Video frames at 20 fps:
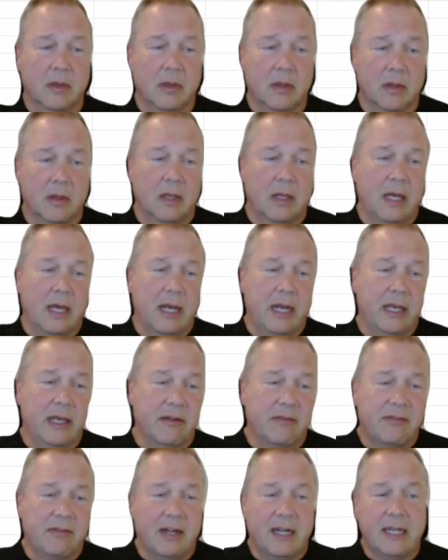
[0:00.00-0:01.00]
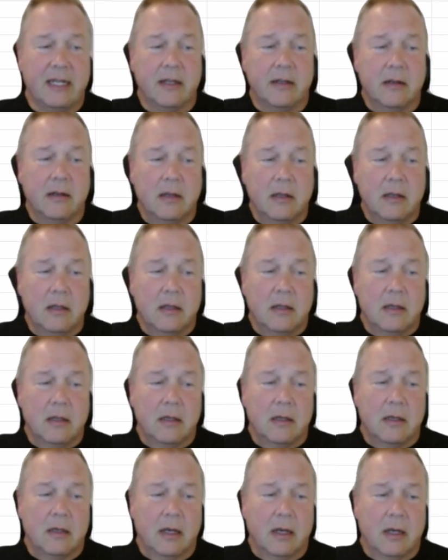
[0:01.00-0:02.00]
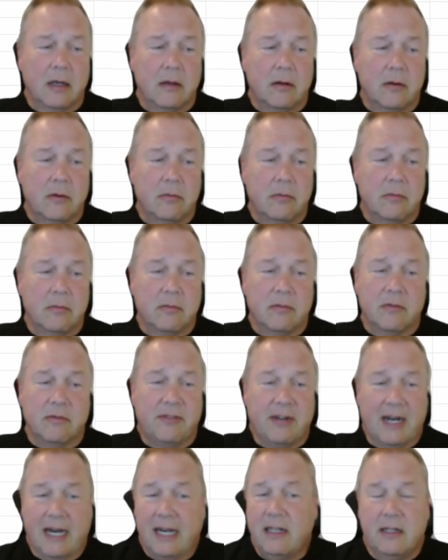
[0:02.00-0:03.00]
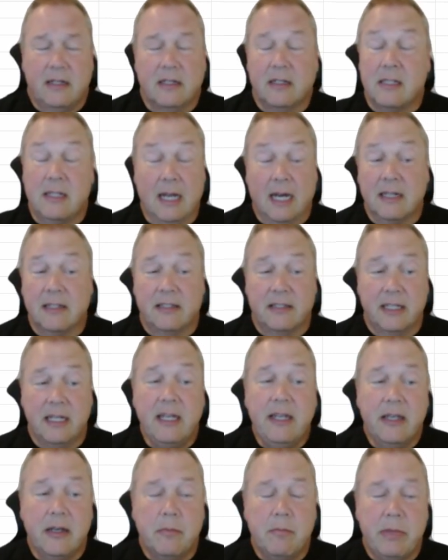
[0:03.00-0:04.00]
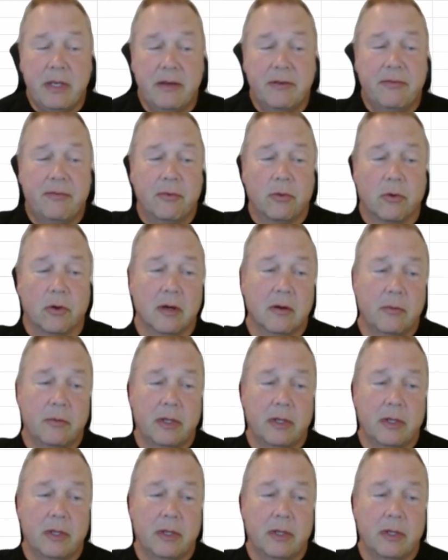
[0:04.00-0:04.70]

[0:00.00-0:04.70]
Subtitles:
and I get violet. Now, violet is not sitting in B4.